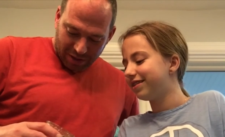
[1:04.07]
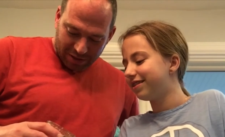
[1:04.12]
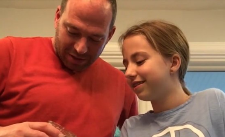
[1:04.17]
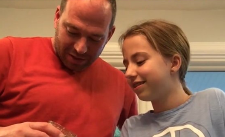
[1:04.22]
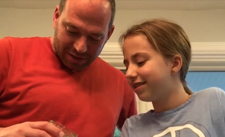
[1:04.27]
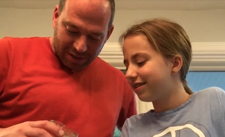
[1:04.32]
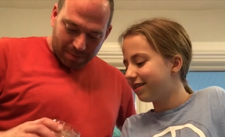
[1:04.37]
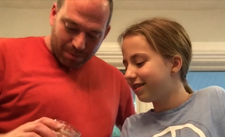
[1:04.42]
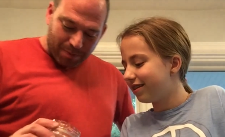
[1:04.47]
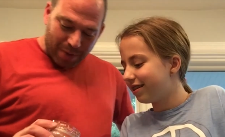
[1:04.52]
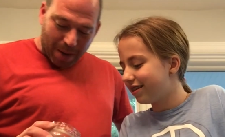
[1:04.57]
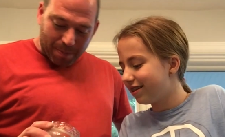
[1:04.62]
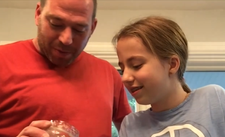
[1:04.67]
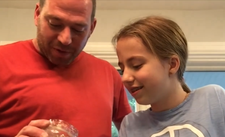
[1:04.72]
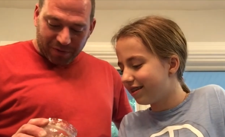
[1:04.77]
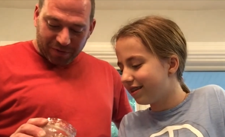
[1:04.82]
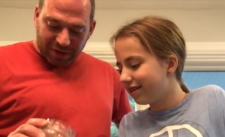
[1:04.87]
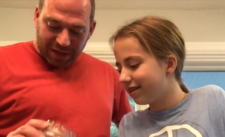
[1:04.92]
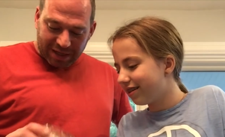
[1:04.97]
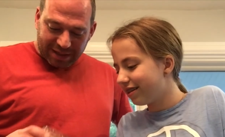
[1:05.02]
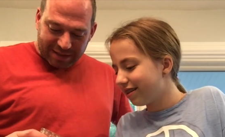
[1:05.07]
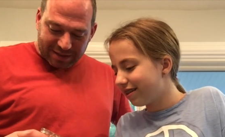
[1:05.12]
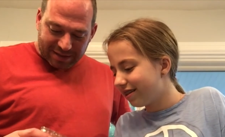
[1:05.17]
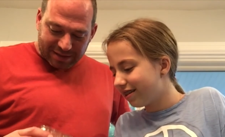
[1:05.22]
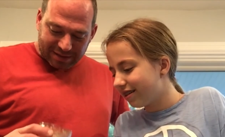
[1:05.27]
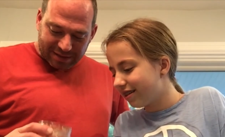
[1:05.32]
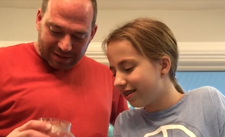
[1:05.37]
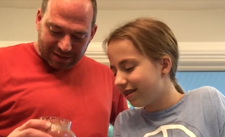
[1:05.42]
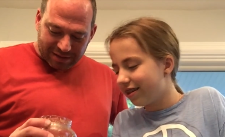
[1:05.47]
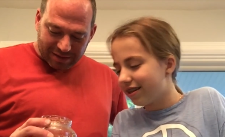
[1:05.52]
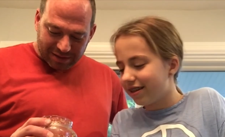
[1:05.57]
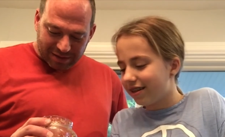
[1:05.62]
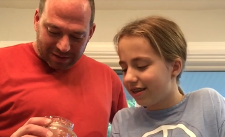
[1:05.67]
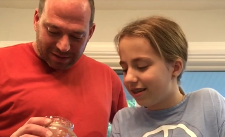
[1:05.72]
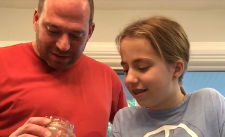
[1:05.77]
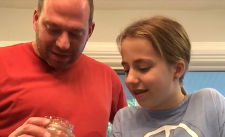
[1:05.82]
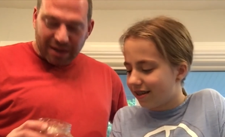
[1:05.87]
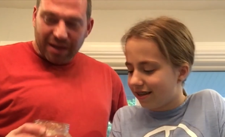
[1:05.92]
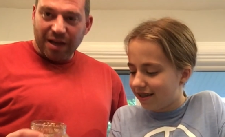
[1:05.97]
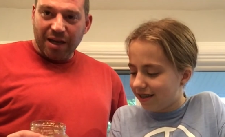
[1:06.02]
Speaker 1: else do you see? Pepper flakes,
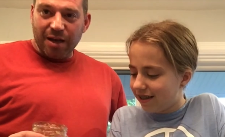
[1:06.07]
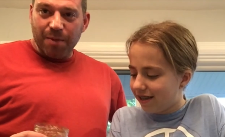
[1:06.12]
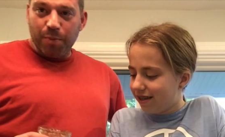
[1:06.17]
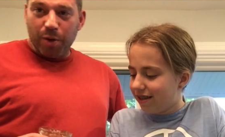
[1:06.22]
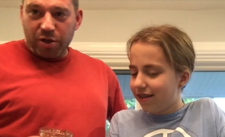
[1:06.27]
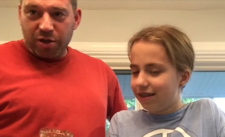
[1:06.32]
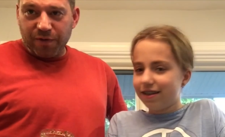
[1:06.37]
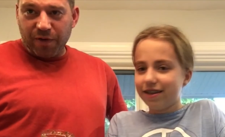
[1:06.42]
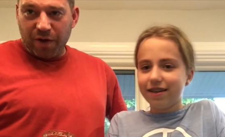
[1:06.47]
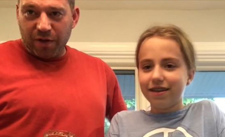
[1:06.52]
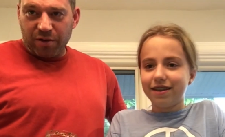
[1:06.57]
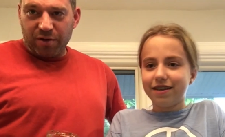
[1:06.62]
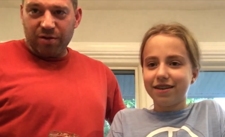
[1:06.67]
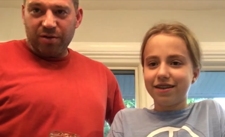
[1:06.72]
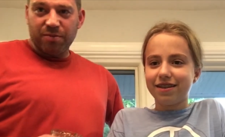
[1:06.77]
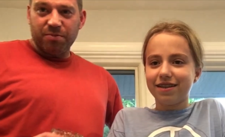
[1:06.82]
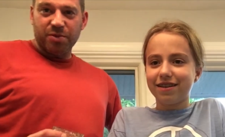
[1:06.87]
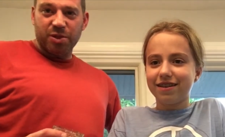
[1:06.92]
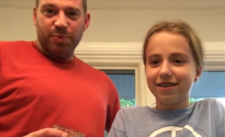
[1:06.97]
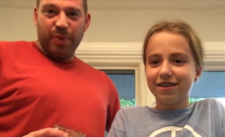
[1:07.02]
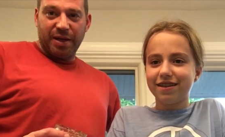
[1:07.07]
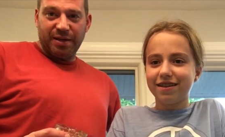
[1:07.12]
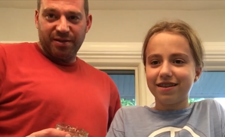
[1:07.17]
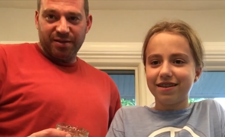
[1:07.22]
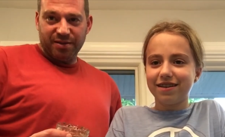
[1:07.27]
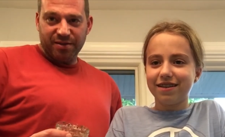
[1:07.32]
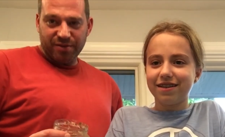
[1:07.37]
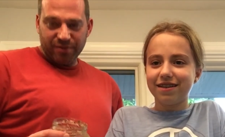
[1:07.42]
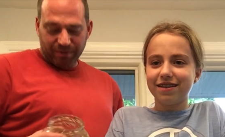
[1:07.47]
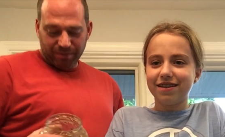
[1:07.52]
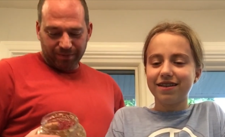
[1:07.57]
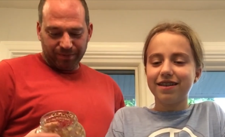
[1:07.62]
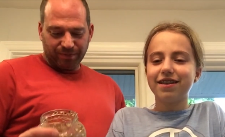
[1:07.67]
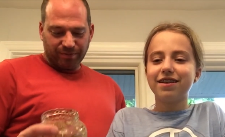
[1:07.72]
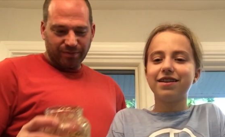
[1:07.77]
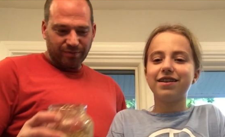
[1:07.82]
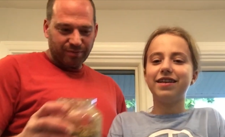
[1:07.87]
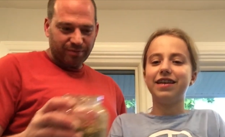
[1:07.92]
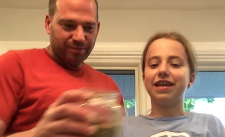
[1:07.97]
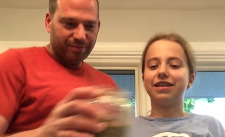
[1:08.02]
and a bunch of other spices.
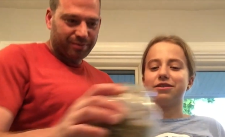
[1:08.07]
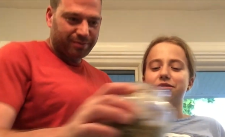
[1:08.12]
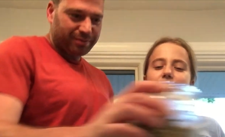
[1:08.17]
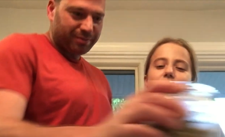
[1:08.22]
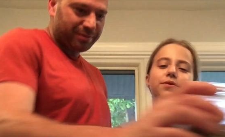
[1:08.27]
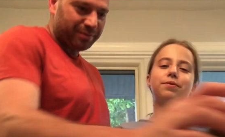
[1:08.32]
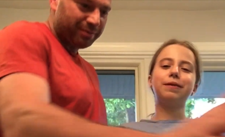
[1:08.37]
Speaker 2: Yeah, so